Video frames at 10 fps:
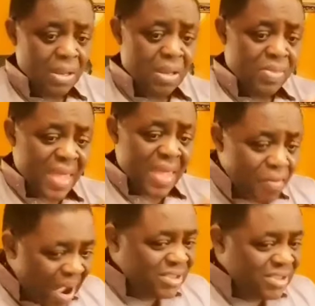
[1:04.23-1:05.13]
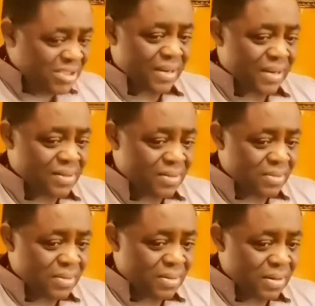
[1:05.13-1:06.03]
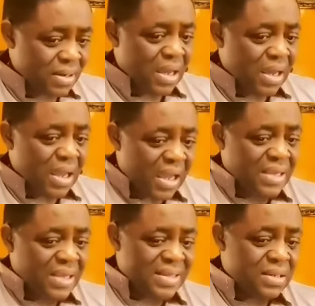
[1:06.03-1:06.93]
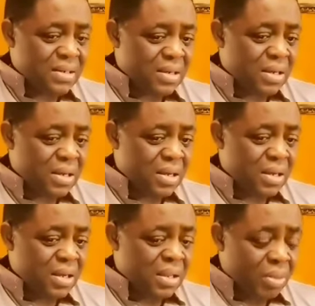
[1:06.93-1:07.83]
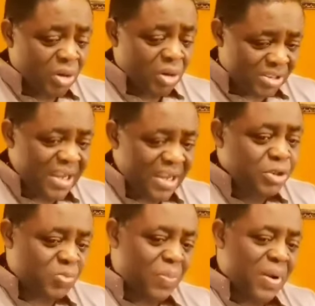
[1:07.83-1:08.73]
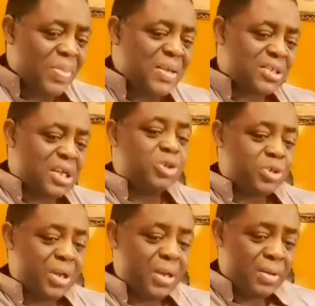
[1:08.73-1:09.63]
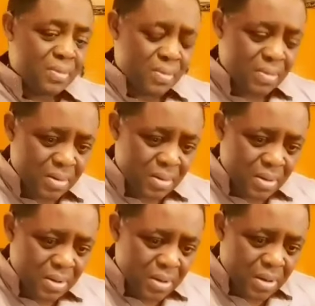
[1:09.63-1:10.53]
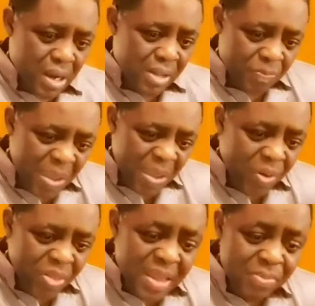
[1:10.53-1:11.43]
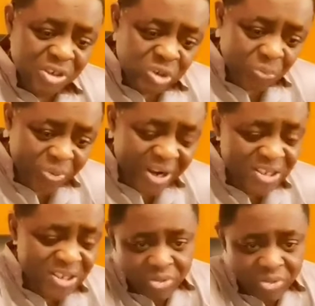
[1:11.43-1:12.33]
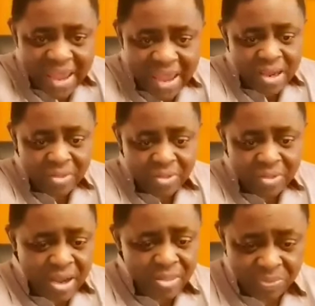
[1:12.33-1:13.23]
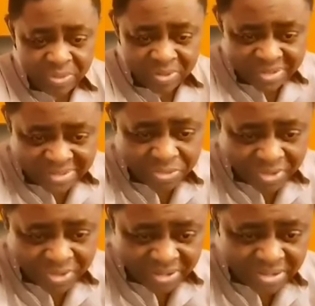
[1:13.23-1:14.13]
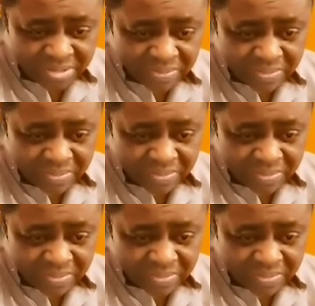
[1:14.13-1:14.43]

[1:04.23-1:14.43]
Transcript: Their mindset is that the most dangerous people in this country and the people that they must suppress more than any other are the people of the Southeast.